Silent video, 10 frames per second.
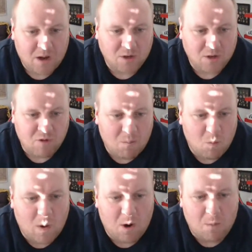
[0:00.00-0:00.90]

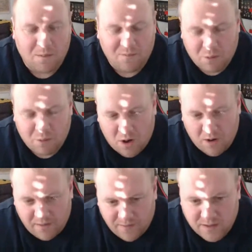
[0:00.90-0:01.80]
run well
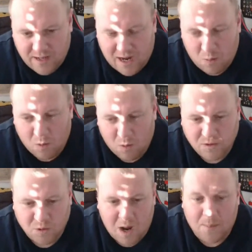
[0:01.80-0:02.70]
prior to that at
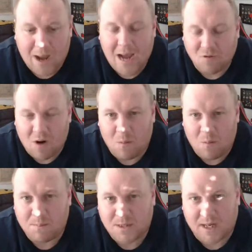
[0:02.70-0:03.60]
Wolves as well, but had run
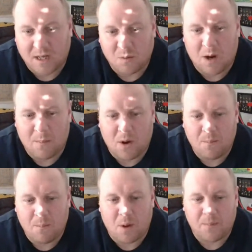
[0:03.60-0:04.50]
particularly well
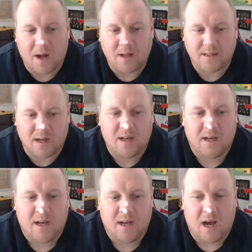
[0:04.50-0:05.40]
behind Pop Dancer
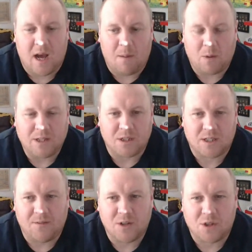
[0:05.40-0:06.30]
when
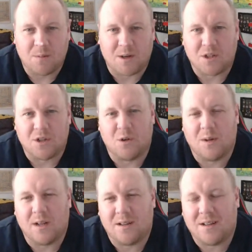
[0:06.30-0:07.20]
just given too much to
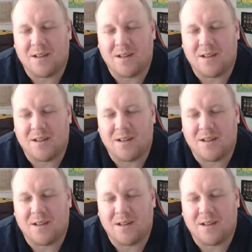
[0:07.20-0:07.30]
do.